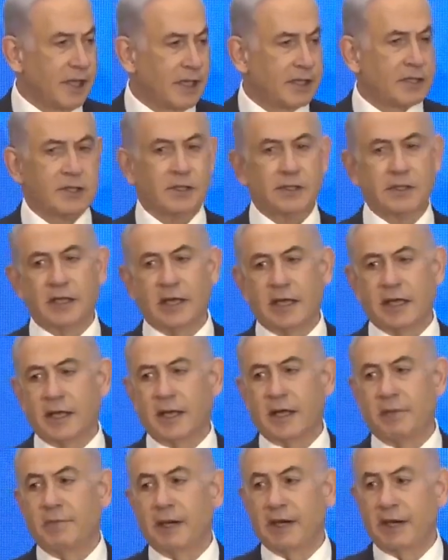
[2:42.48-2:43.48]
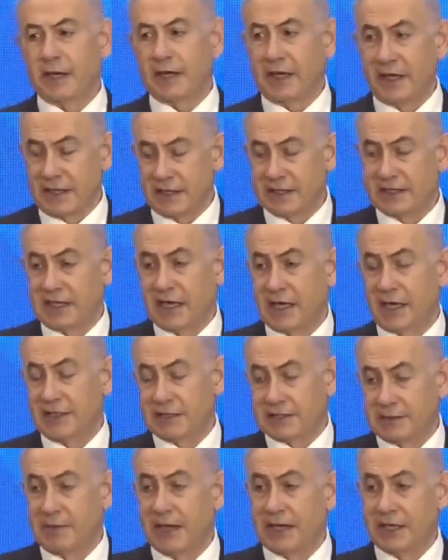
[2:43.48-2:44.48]
It took America and its
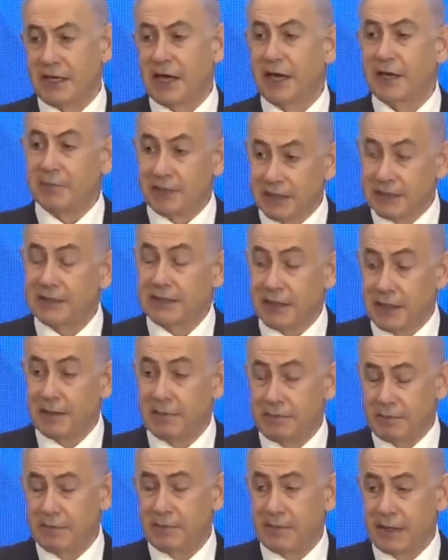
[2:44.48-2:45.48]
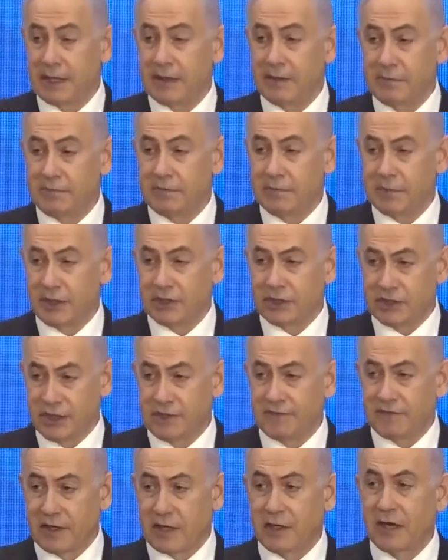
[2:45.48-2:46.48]
allies about 9 months. They
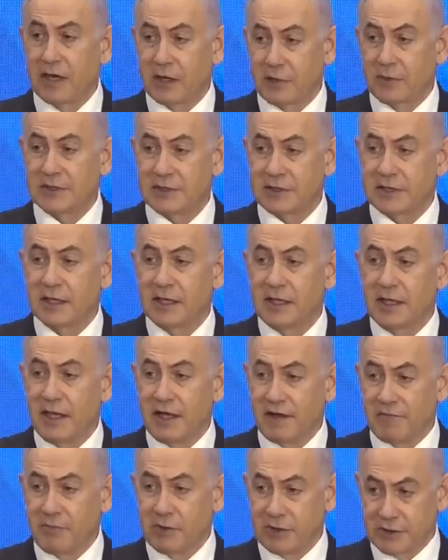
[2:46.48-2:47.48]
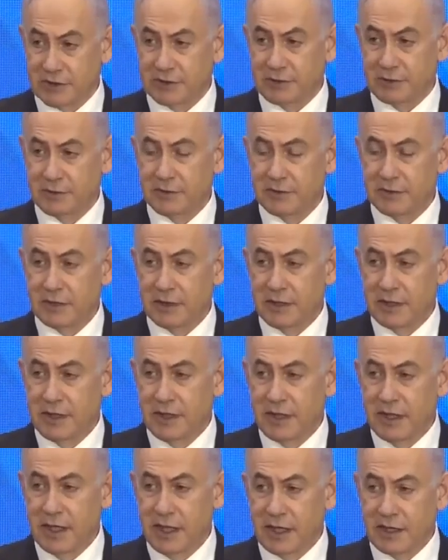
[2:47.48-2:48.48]
achieved the conquest of Mosul
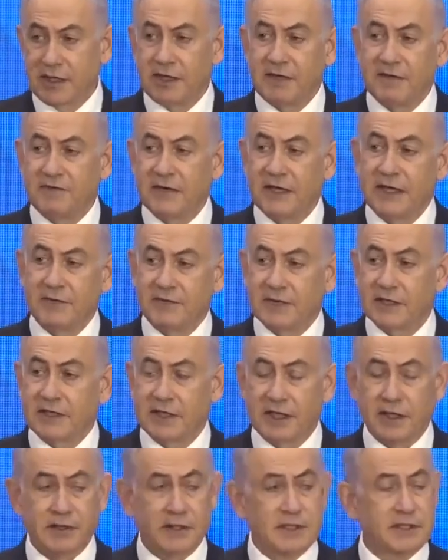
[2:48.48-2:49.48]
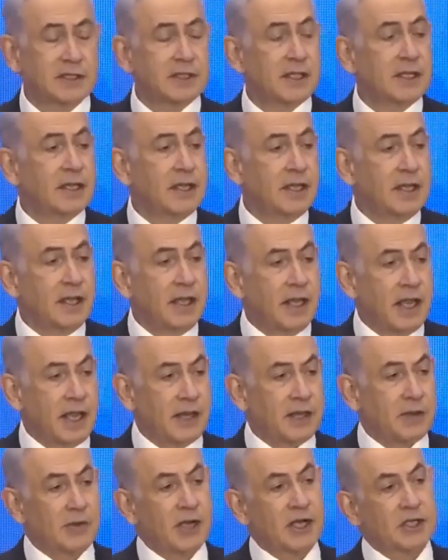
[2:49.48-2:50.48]
and the defeat of the terrorists,
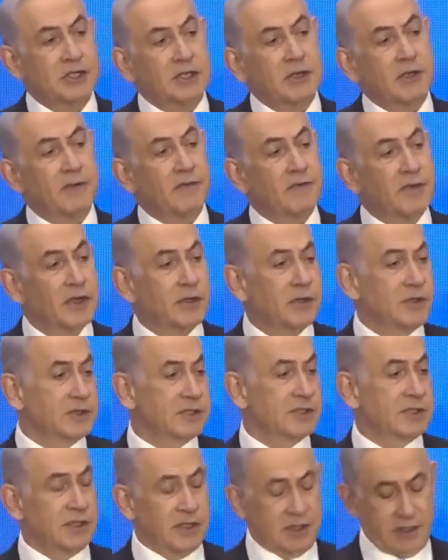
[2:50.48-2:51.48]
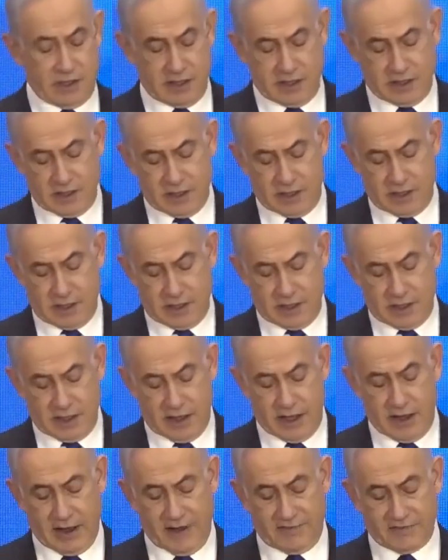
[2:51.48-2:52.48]
and the ratio of those
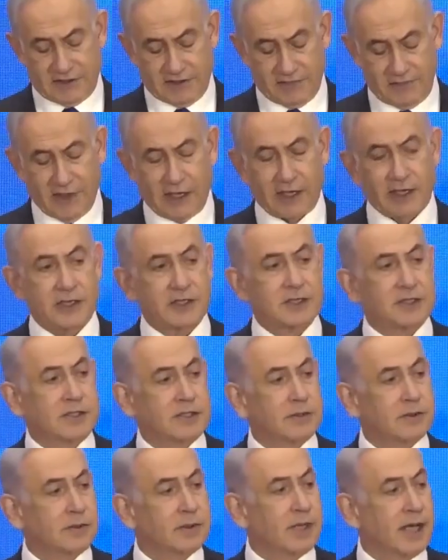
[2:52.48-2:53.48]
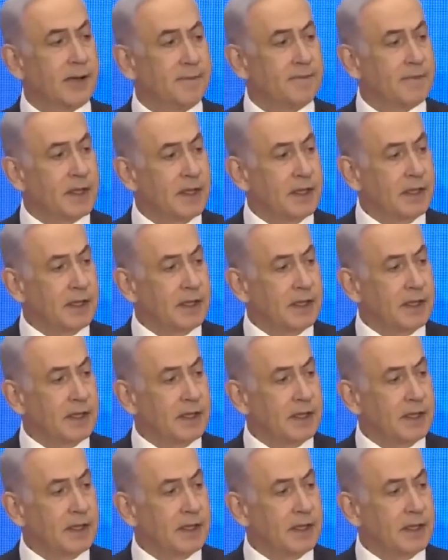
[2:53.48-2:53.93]
of civilians to